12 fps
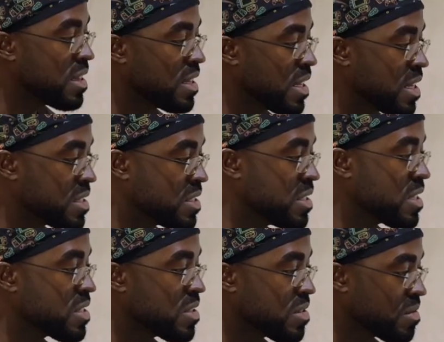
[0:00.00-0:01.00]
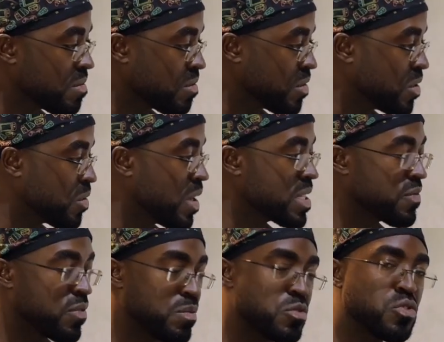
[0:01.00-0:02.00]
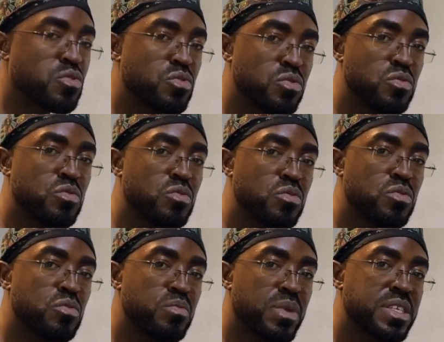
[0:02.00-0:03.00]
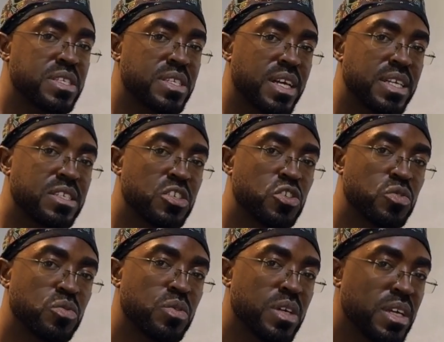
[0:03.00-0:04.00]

that has formed too much scar tissue,